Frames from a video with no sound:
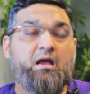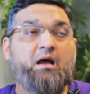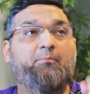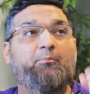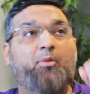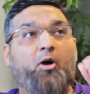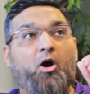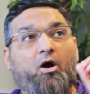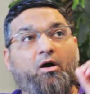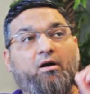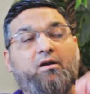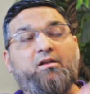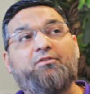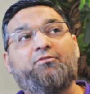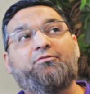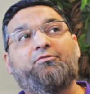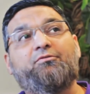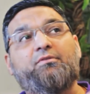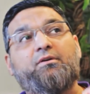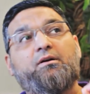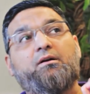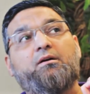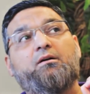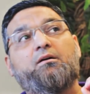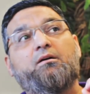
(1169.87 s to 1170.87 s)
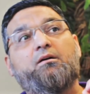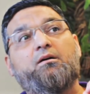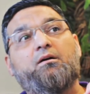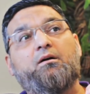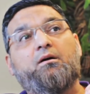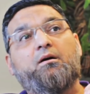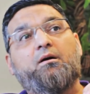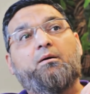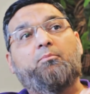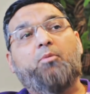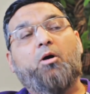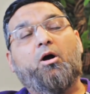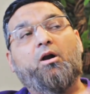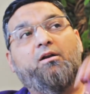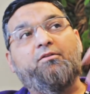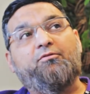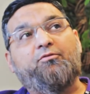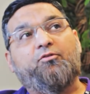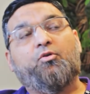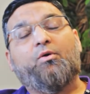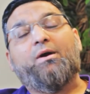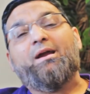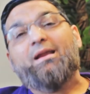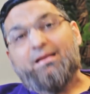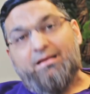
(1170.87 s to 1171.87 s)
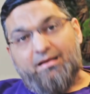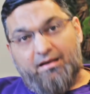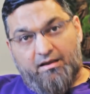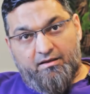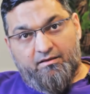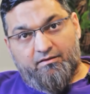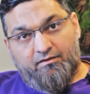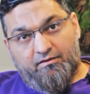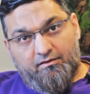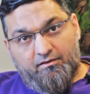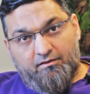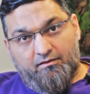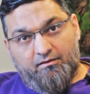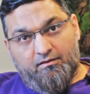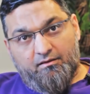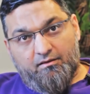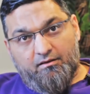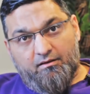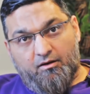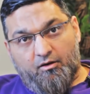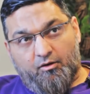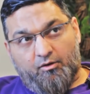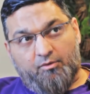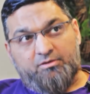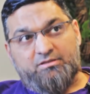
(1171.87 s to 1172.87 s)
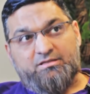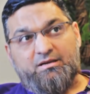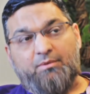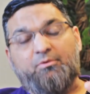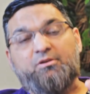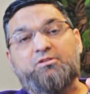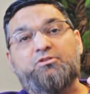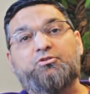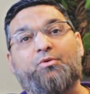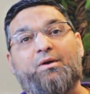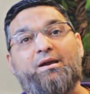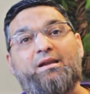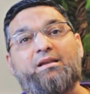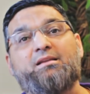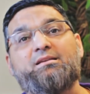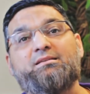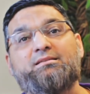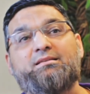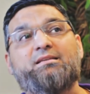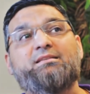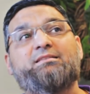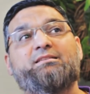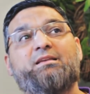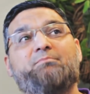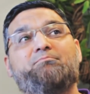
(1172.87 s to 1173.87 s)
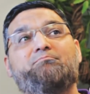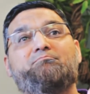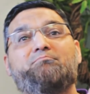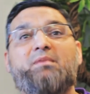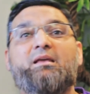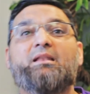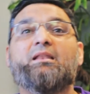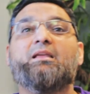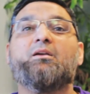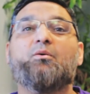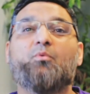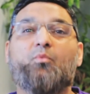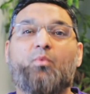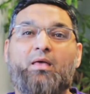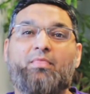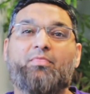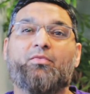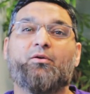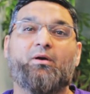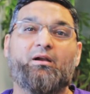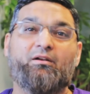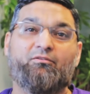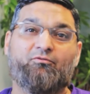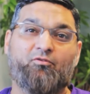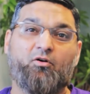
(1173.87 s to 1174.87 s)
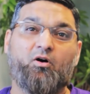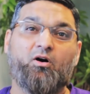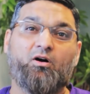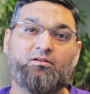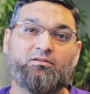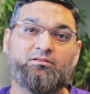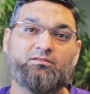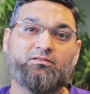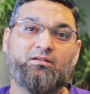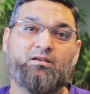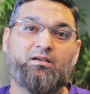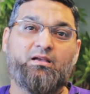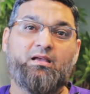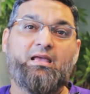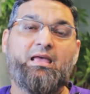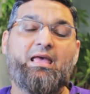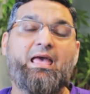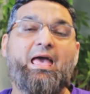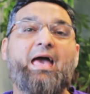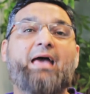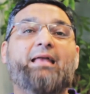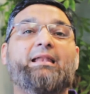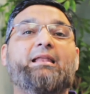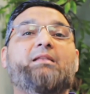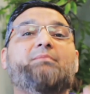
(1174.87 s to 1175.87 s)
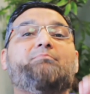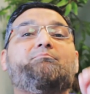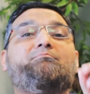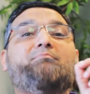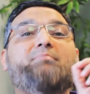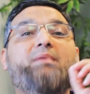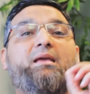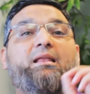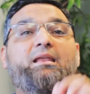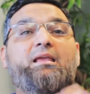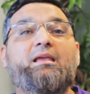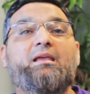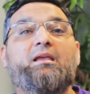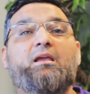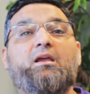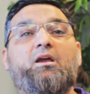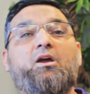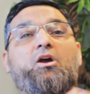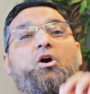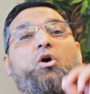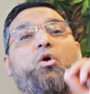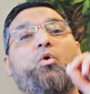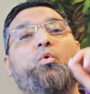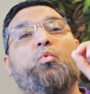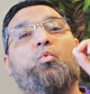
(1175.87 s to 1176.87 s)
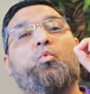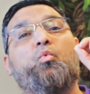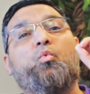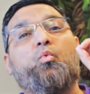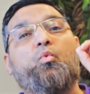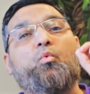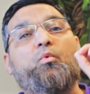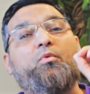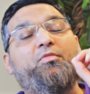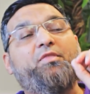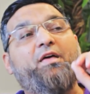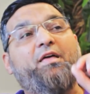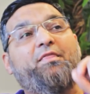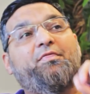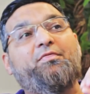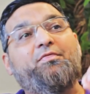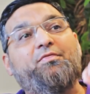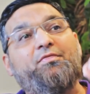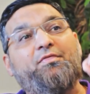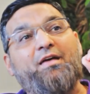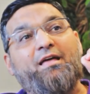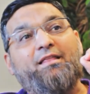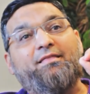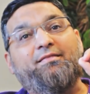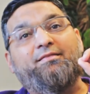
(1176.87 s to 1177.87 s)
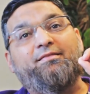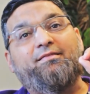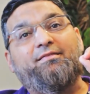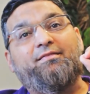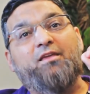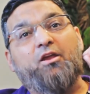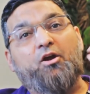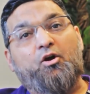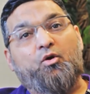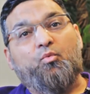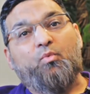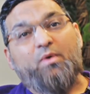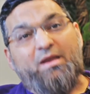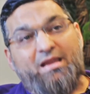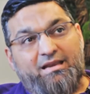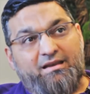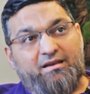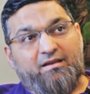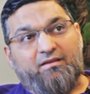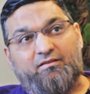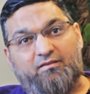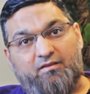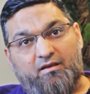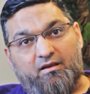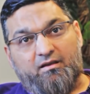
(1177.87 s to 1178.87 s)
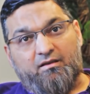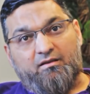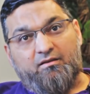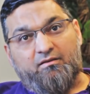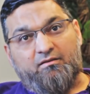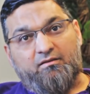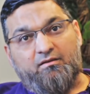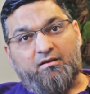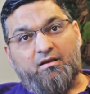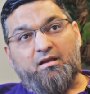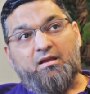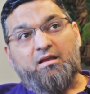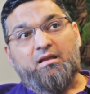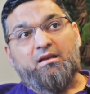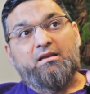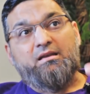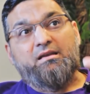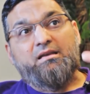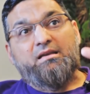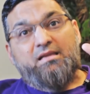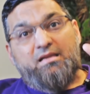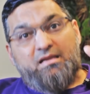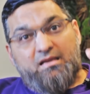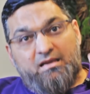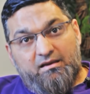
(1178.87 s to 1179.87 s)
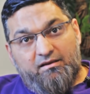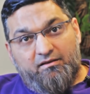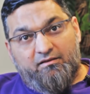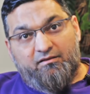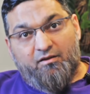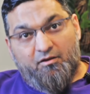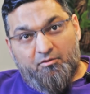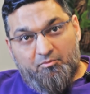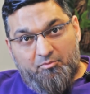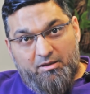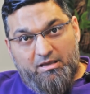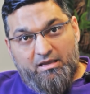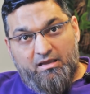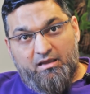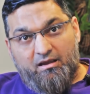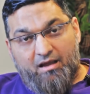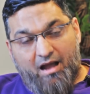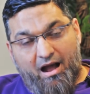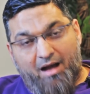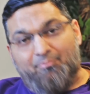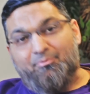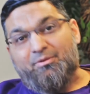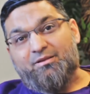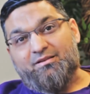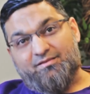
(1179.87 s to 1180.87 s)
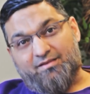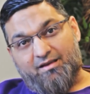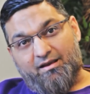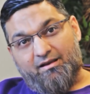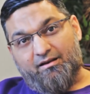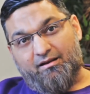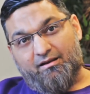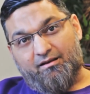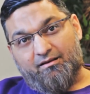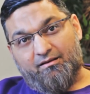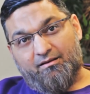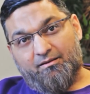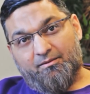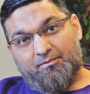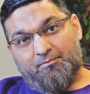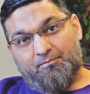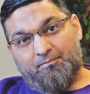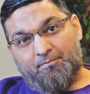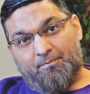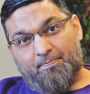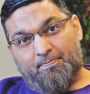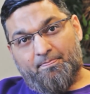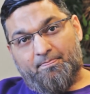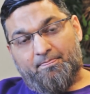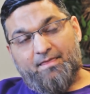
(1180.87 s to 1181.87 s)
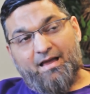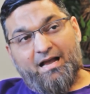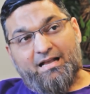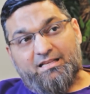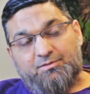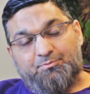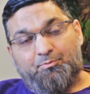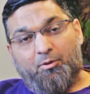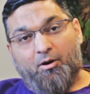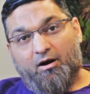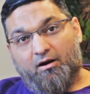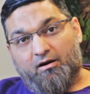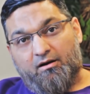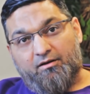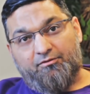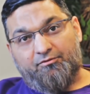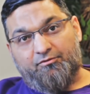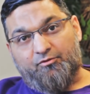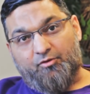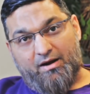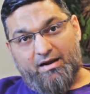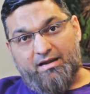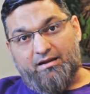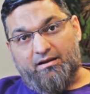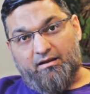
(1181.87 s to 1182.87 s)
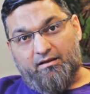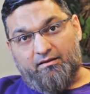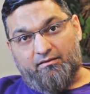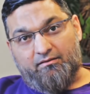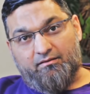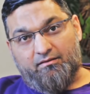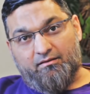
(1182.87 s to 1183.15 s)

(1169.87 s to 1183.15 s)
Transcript: Part of greatness, or someone's greatness, is admitting when they're at fault, and admitting that their weaknesses need to be compensated. That's part of greatness.